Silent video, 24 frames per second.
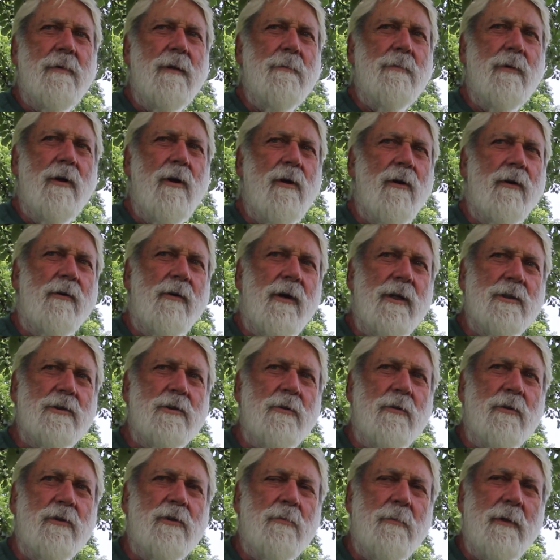people all across
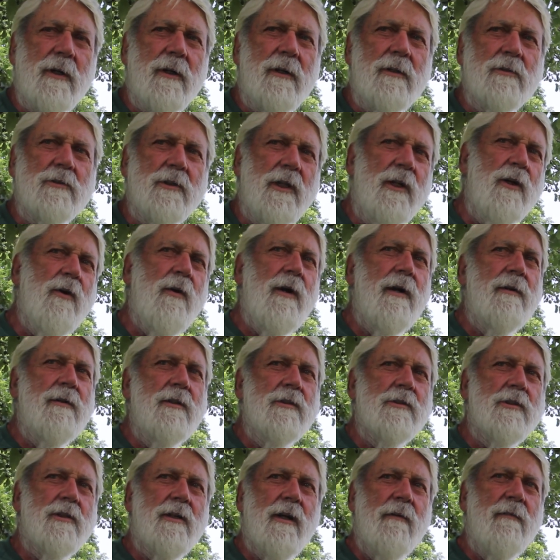North America say, oh, I
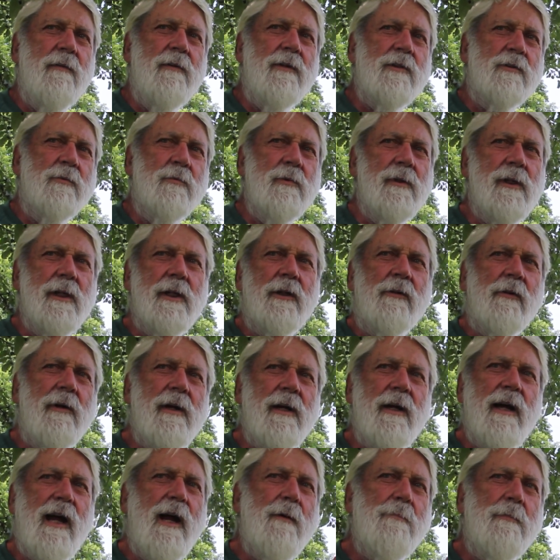discovered this really
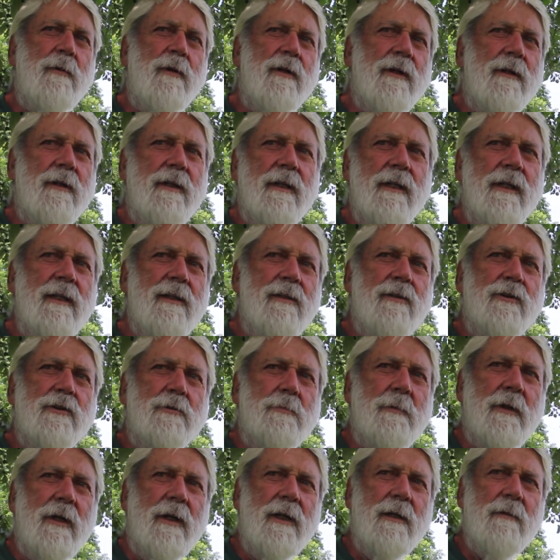great apple in the
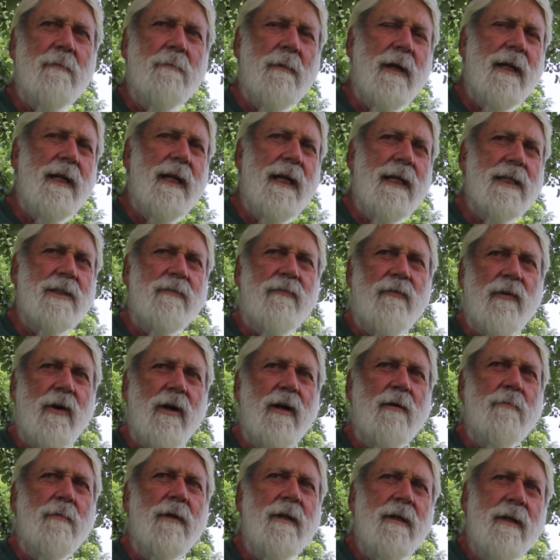hills behind my dad's
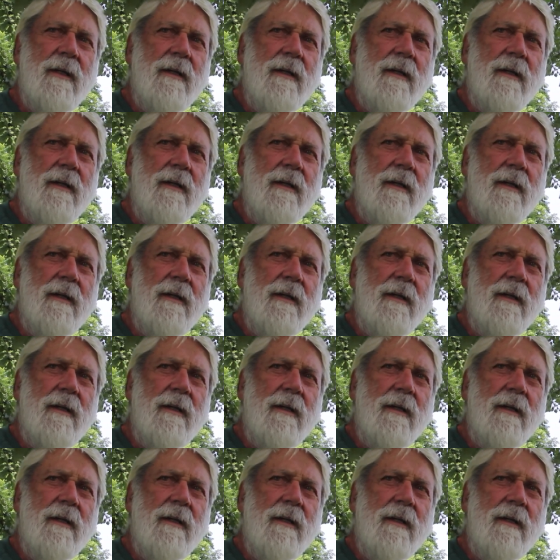farm,